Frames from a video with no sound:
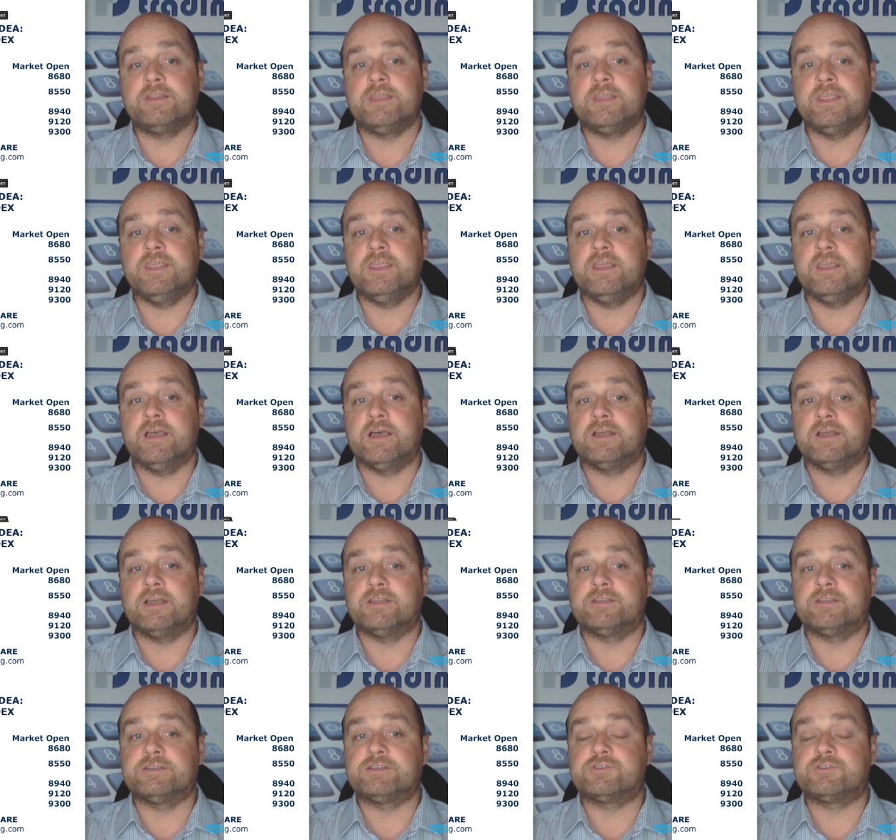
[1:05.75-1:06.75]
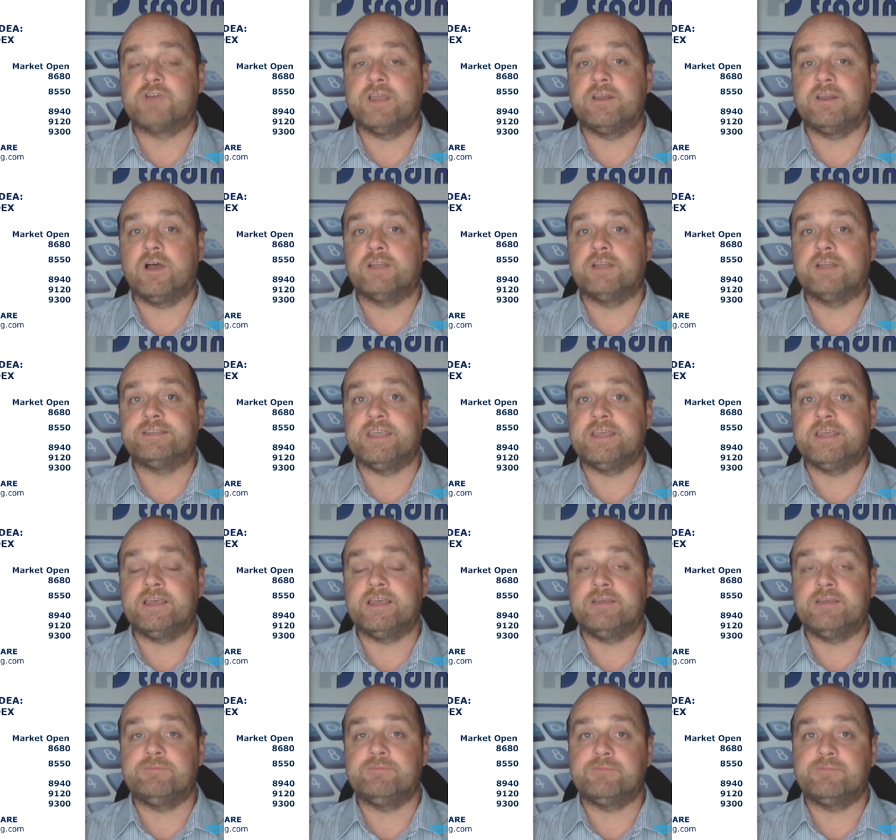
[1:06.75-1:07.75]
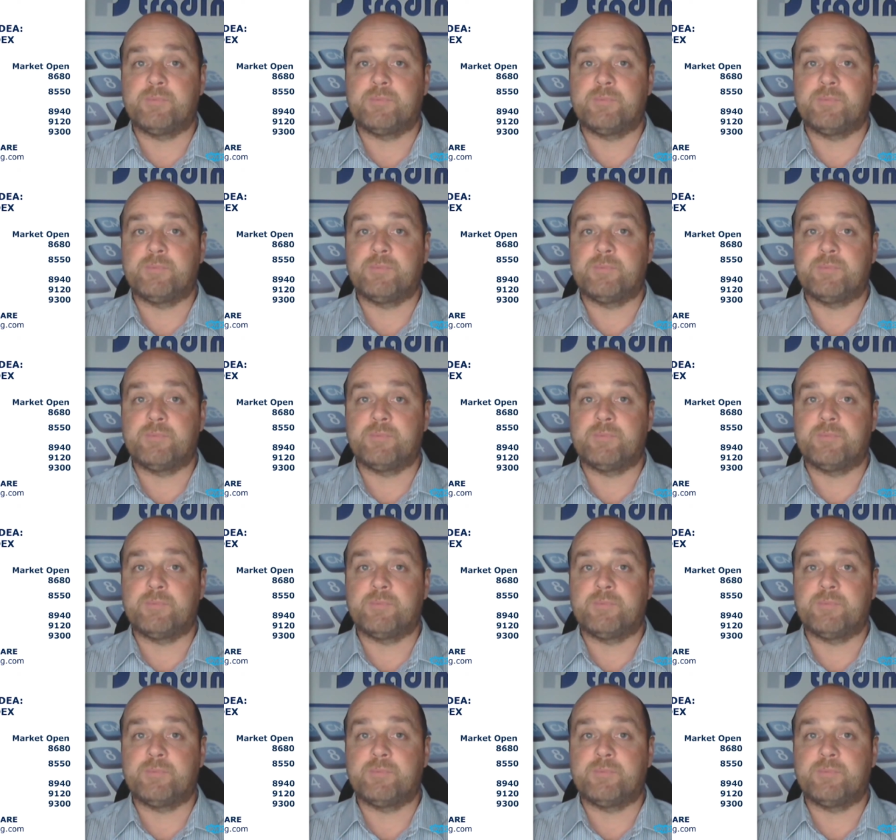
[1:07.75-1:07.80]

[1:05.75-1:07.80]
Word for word: The trade idea,